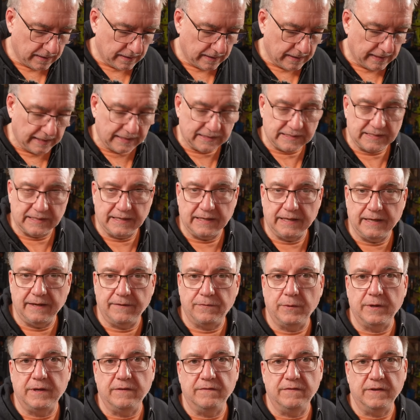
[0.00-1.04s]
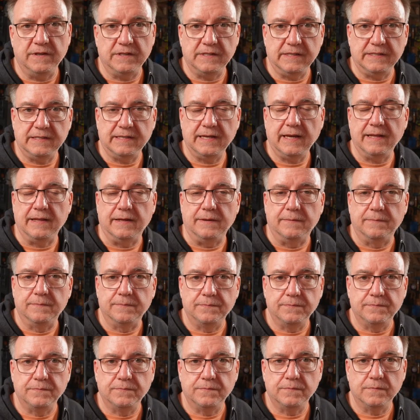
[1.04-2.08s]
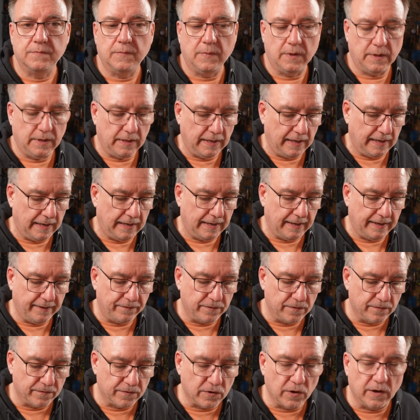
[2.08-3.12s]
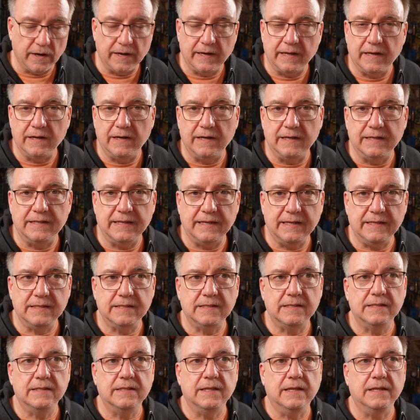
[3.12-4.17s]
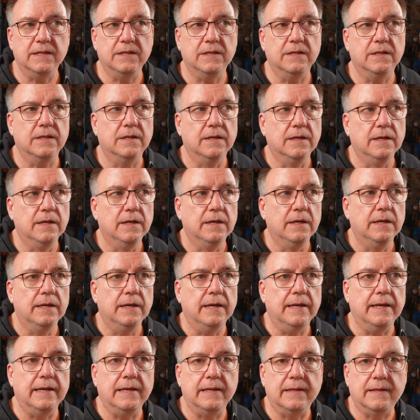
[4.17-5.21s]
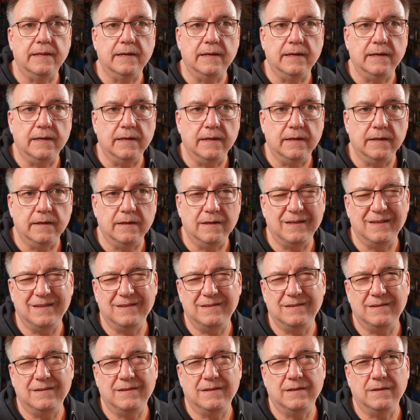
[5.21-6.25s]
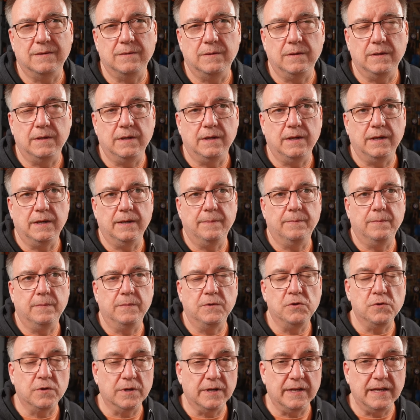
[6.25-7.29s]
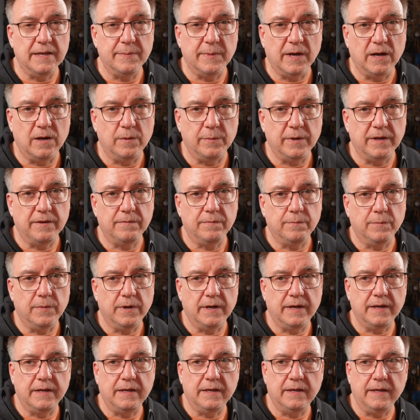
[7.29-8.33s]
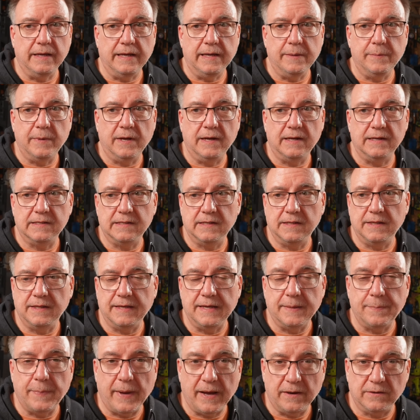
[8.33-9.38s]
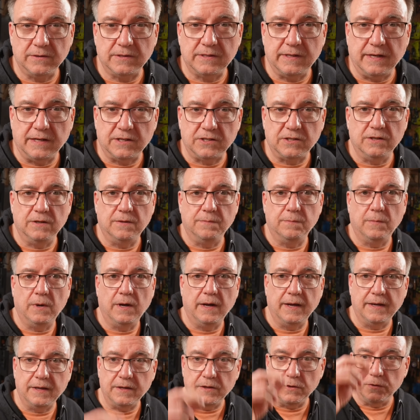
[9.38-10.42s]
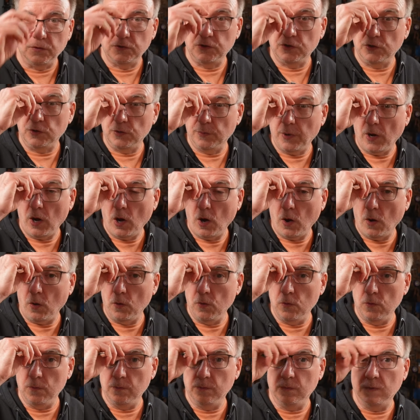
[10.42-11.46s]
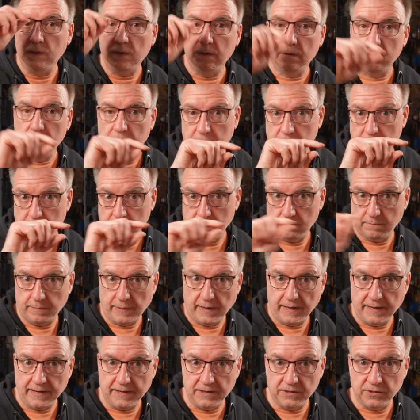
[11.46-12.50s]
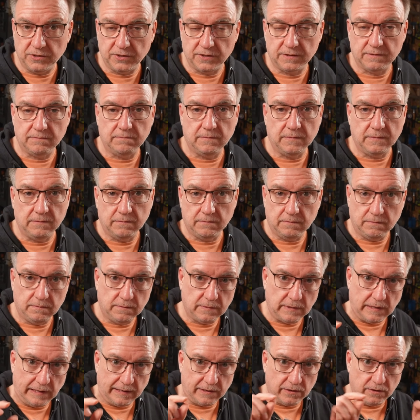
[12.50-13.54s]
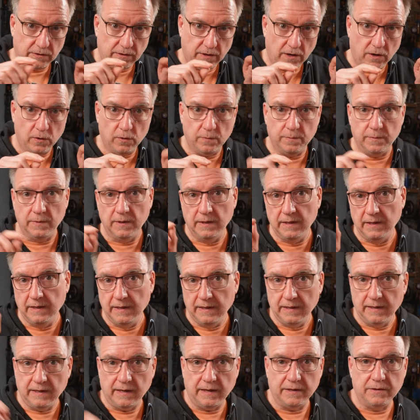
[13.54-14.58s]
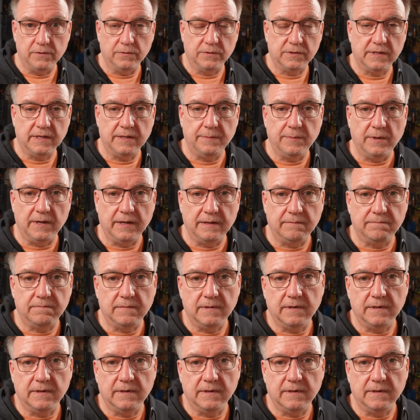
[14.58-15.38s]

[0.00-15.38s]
let's see if we can fix it together. If you've got any ideas, then either you can email me. My email is in the About section on my YouTube home page. Click on home and you'll see my